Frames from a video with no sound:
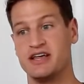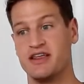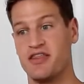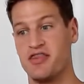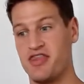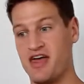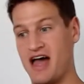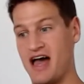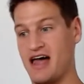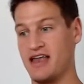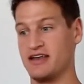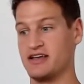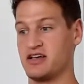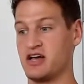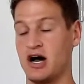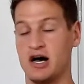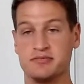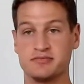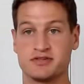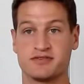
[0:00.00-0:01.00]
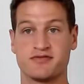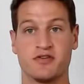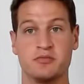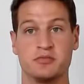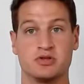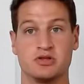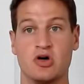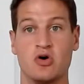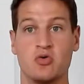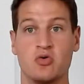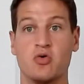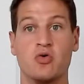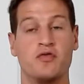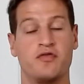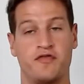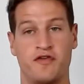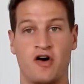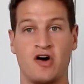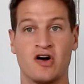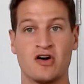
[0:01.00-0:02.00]
that comes from local
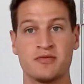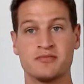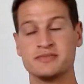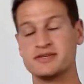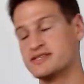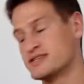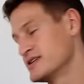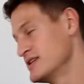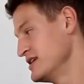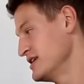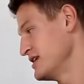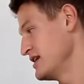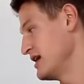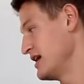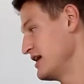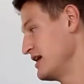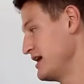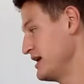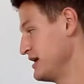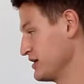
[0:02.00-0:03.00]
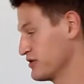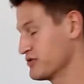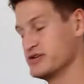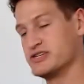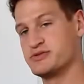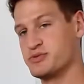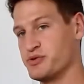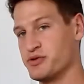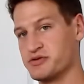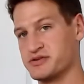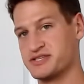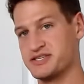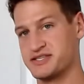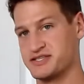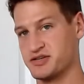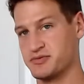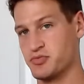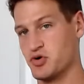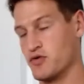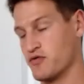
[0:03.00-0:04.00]
farms, and agrees with your
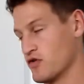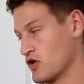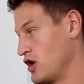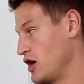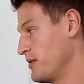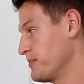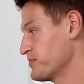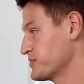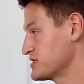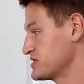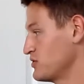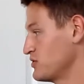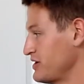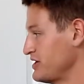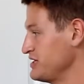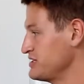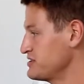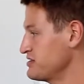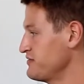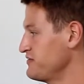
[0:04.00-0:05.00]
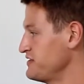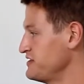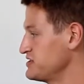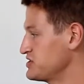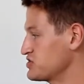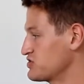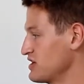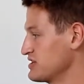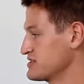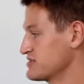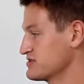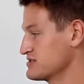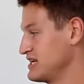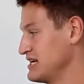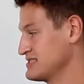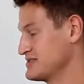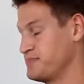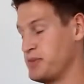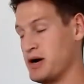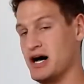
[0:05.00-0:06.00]
system overall. So each of these stressors
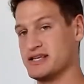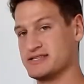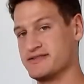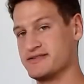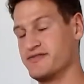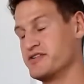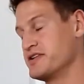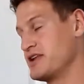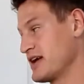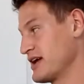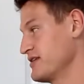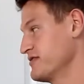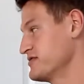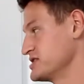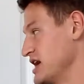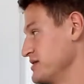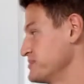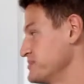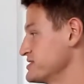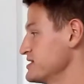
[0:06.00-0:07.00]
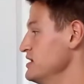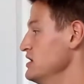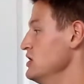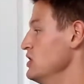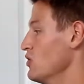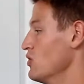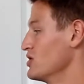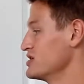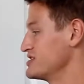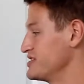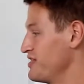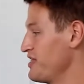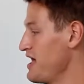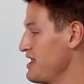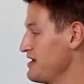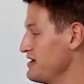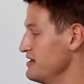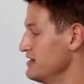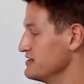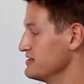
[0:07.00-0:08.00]
has positive and negative types, which
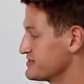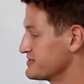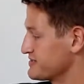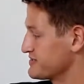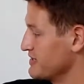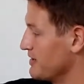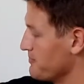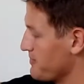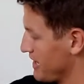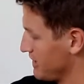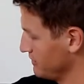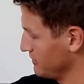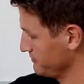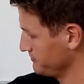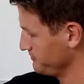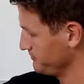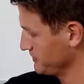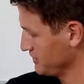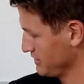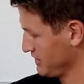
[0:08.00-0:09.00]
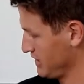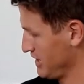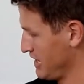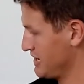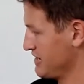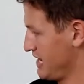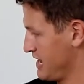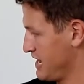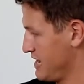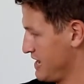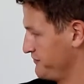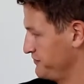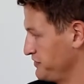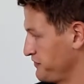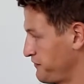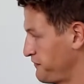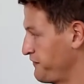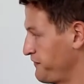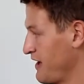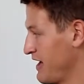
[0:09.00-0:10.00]
then summate and have an
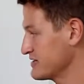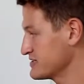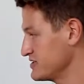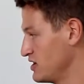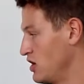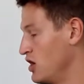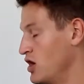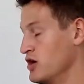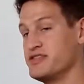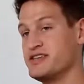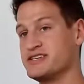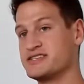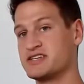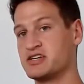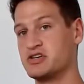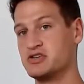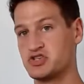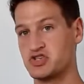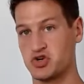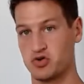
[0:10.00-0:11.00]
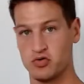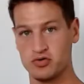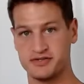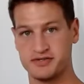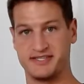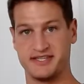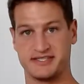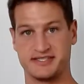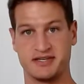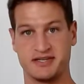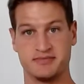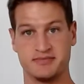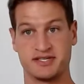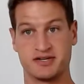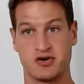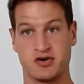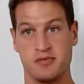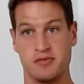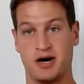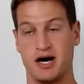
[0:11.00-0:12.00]
effect on these control systems
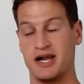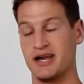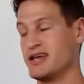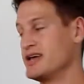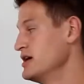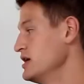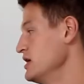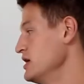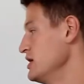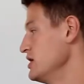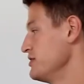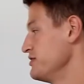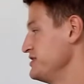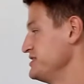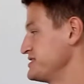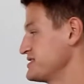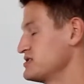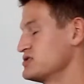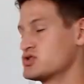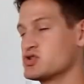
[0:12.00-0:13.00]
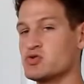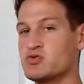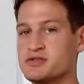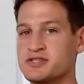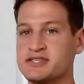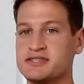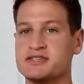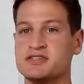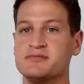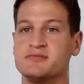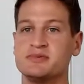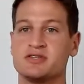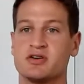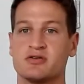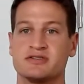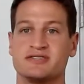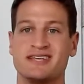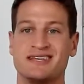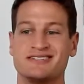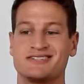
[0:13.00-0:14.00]
in our body. These control systems are
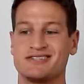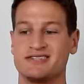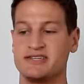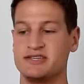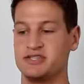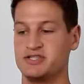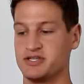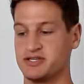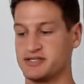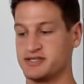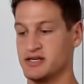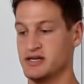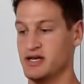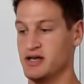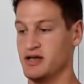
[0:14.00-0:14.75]
essentially just,